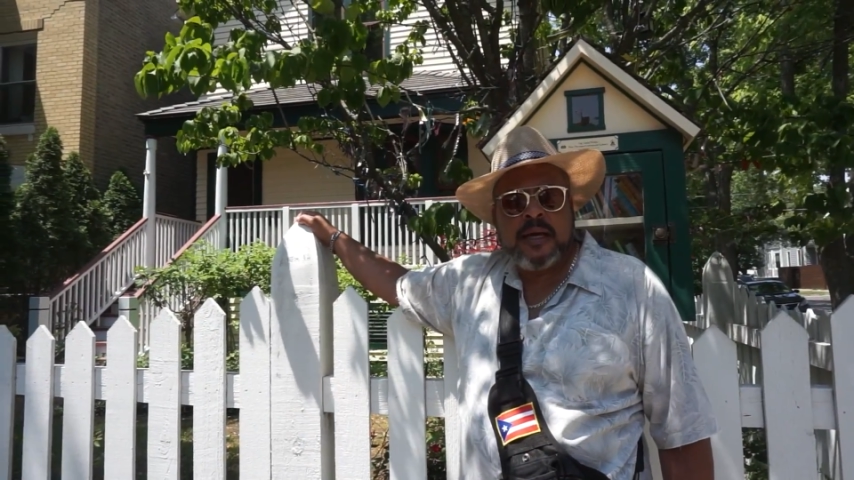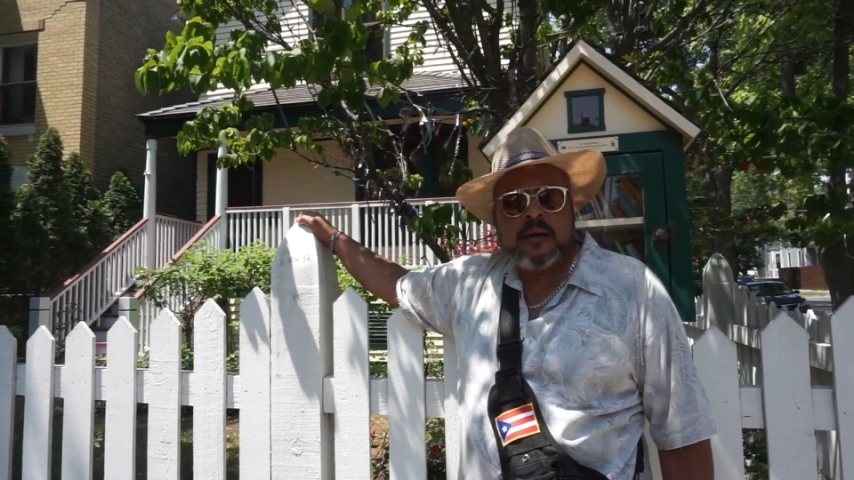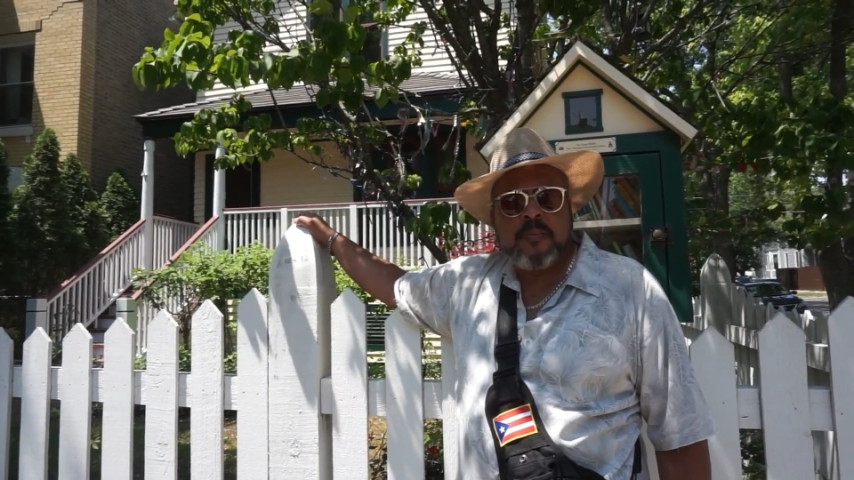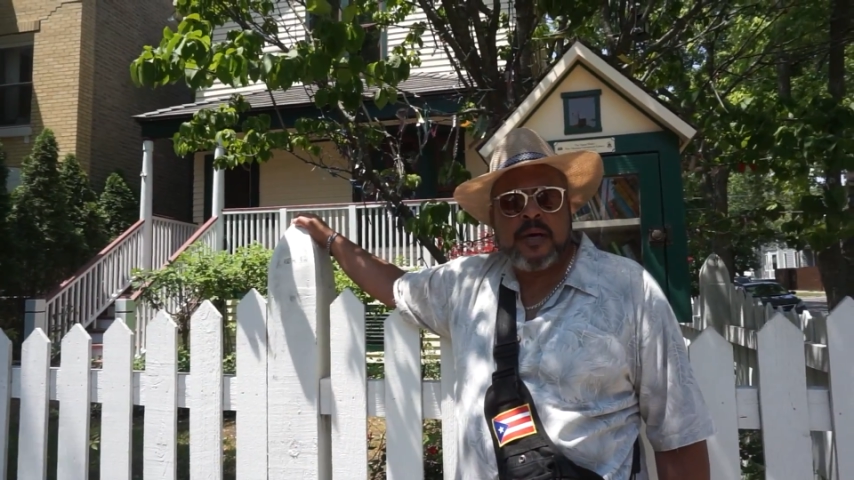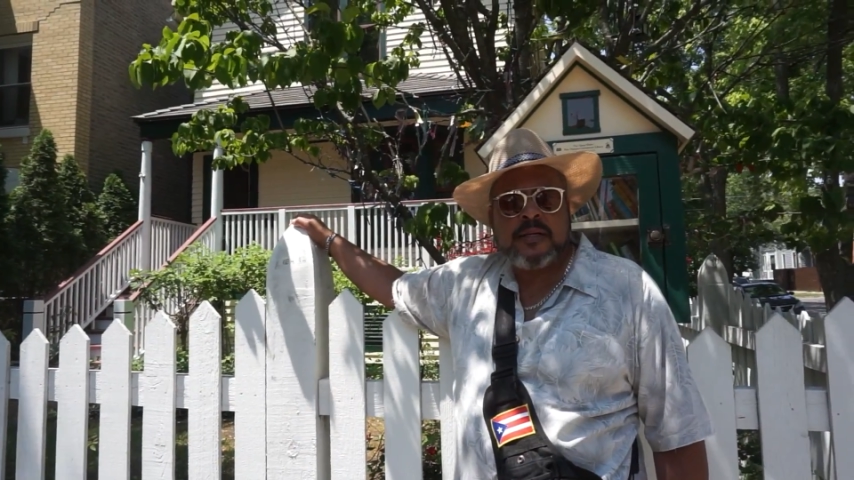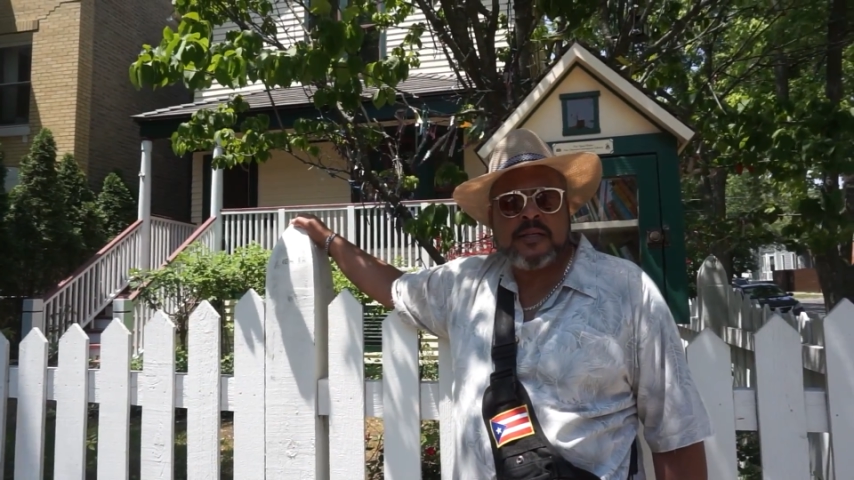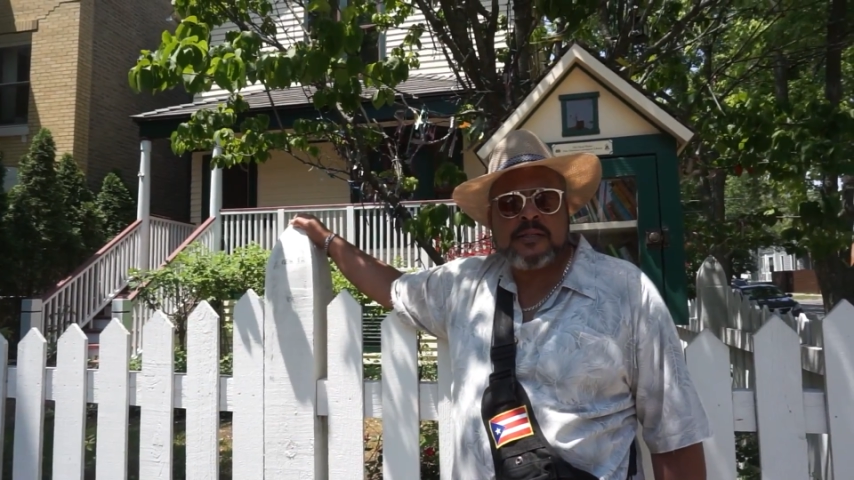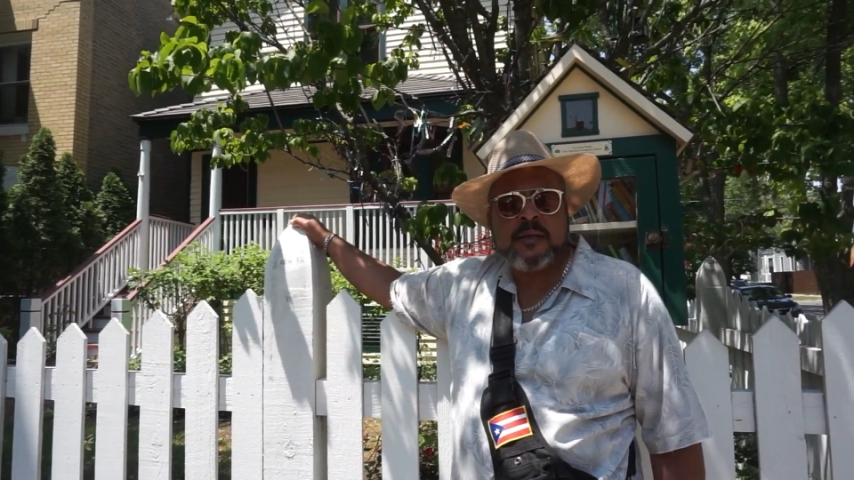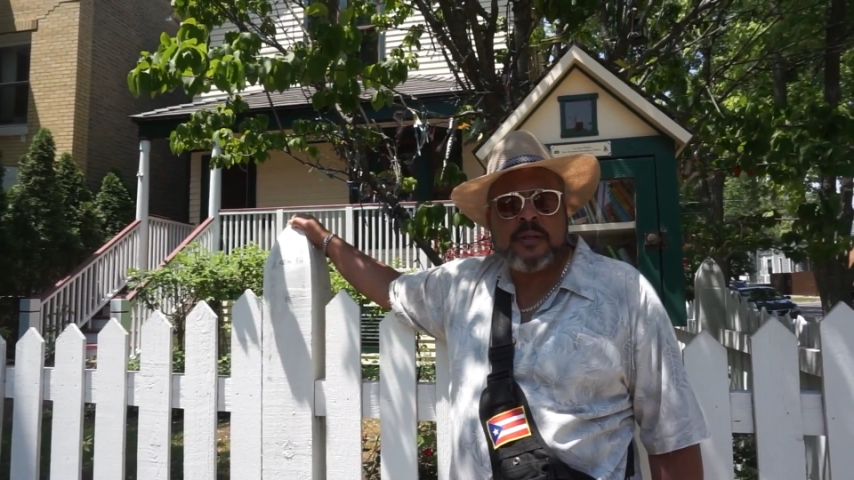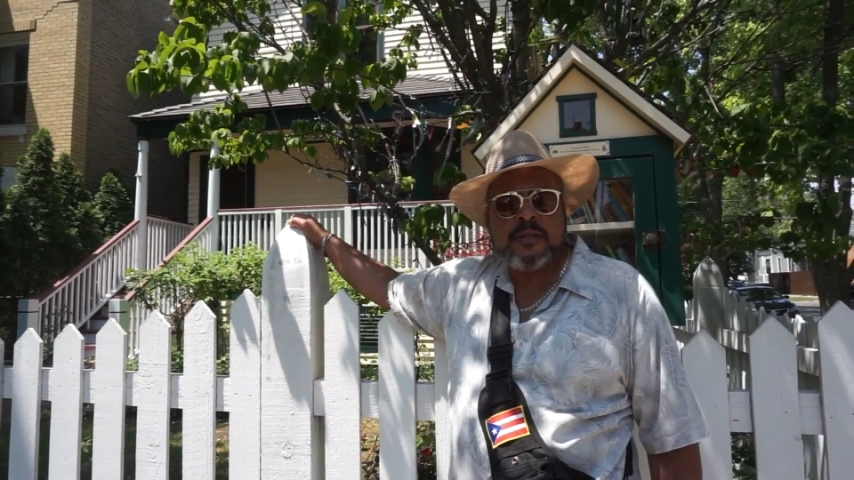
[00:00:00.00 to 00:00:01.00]
lot of
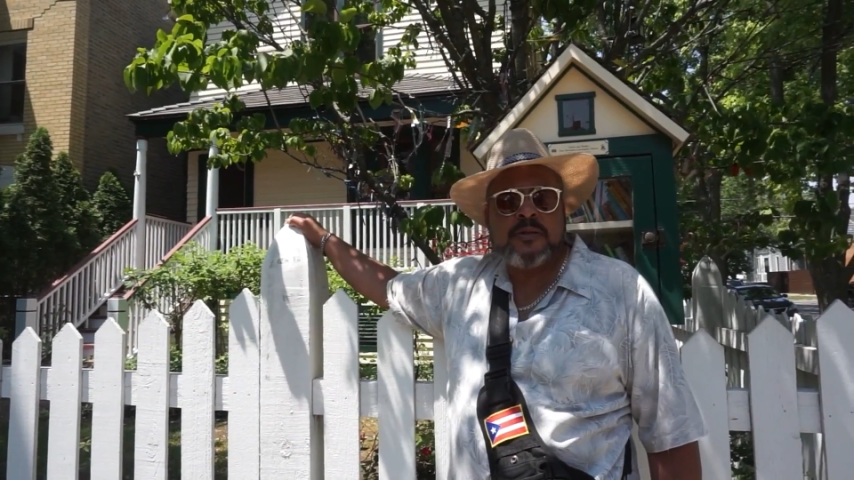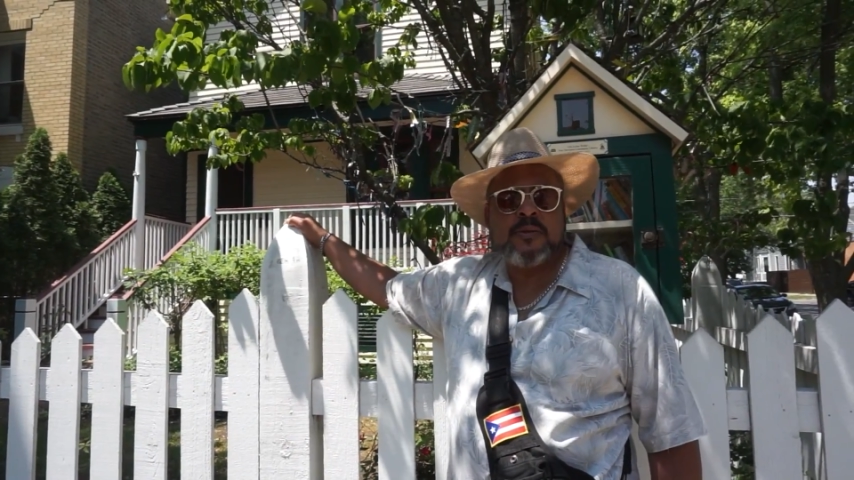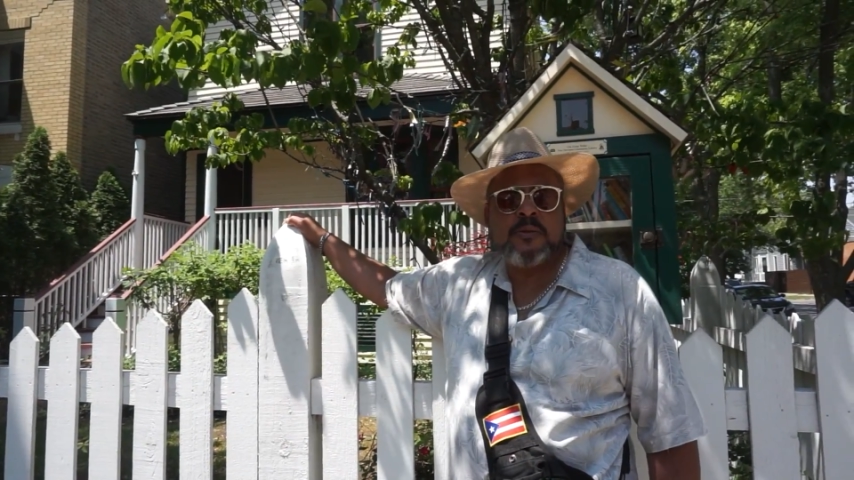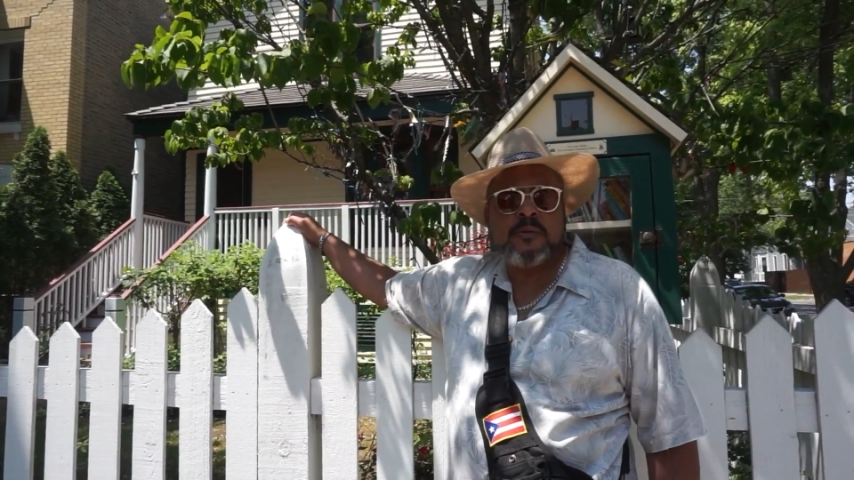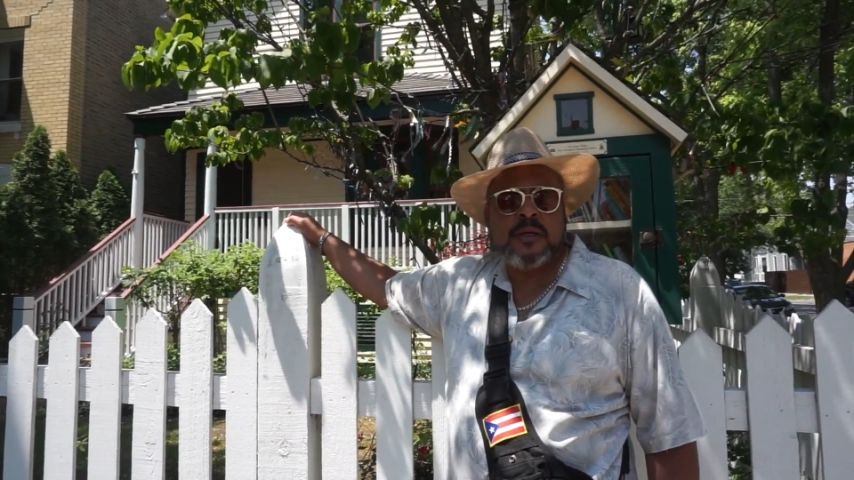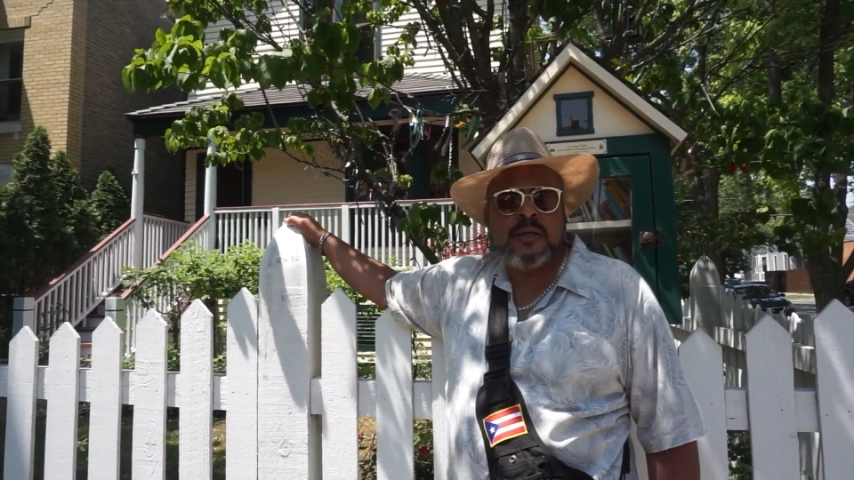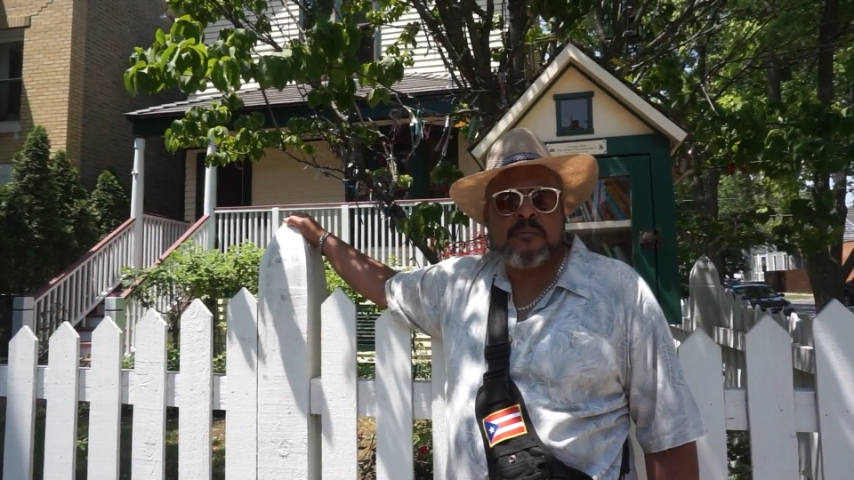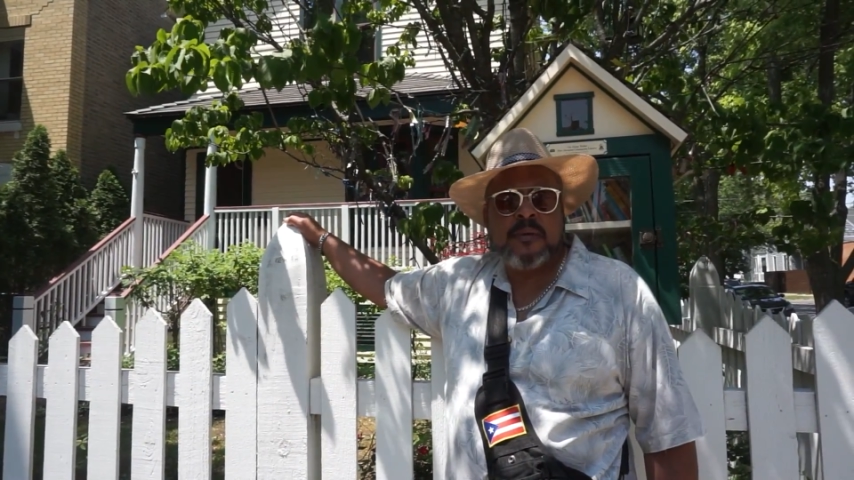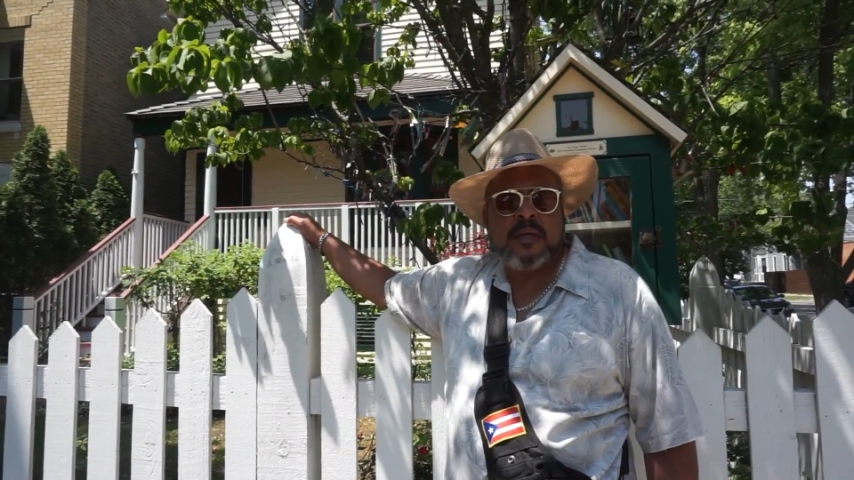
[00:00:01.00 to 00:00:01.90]
projects that we do,